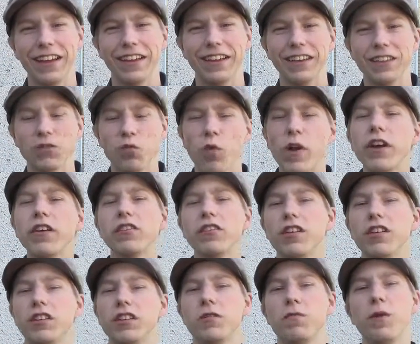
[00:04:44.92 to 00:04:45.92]
It's weird
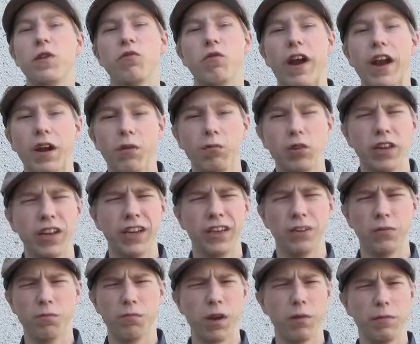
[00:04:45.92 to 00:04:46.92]
to just be rambling
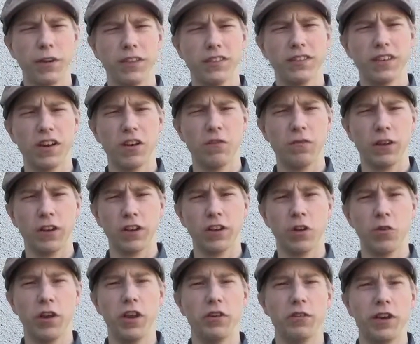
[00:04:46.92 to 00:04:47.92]
by myself
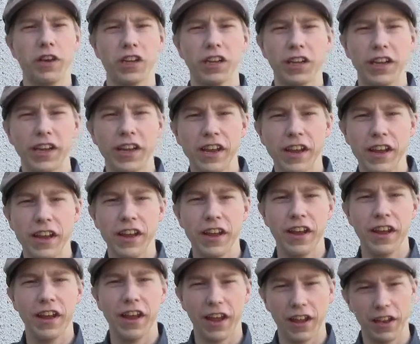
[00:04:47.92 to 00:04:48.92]
incoherently
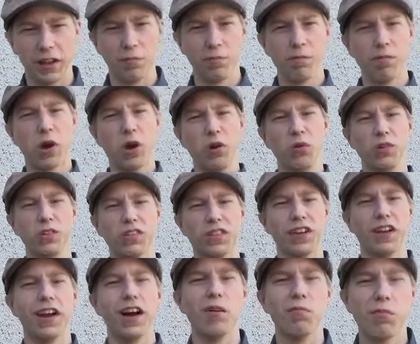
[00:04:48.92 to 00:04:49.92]
and then post
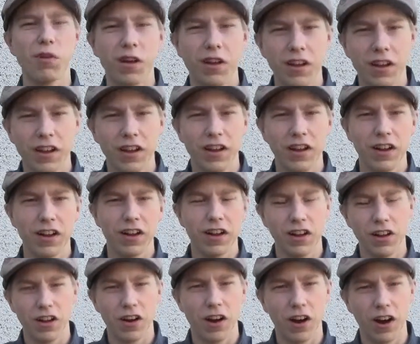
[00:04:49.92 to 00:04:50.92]
it up
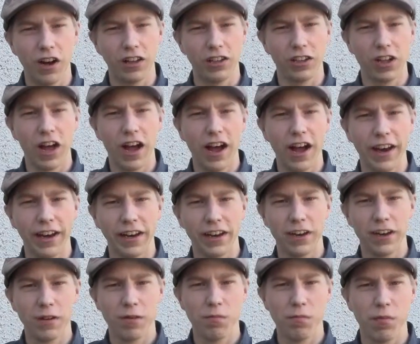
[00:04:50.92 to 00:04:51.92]
online.
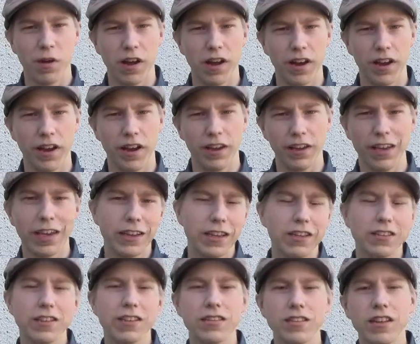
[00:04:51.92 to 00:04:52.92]
But yeah,
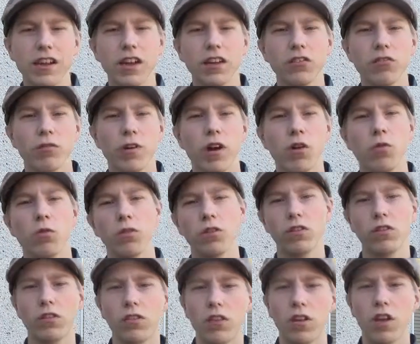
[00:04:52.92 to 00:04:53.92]
this is the intro
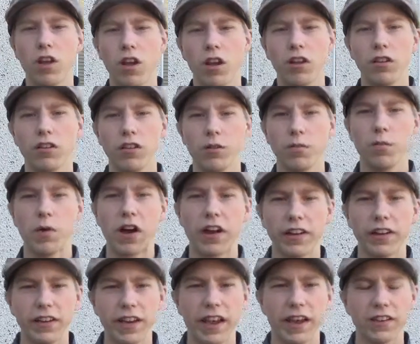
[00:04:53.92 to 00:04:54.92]
to the
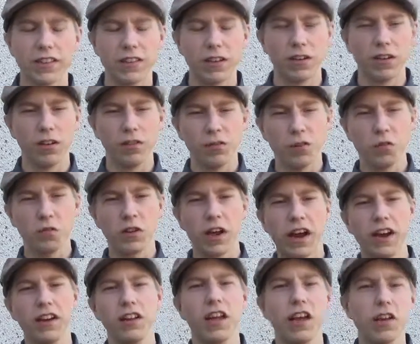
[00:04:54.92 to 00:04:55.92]
podcast. If you
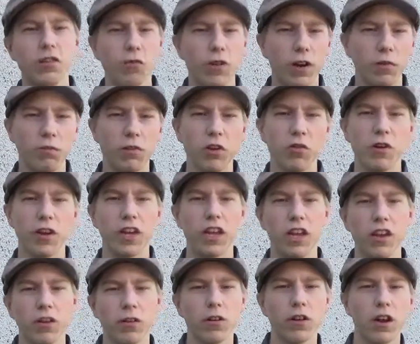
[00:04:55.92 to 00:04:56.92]
kind of like what I'm doing
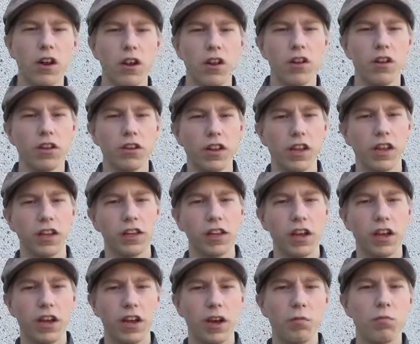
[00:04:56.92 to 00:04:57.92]
here, then
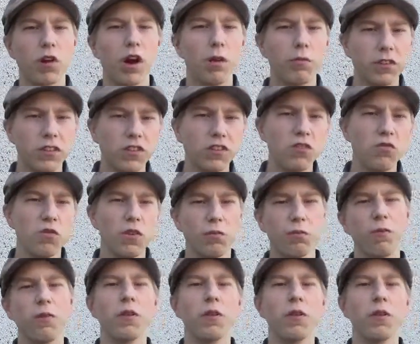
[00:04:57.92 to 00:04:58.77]
I promise you it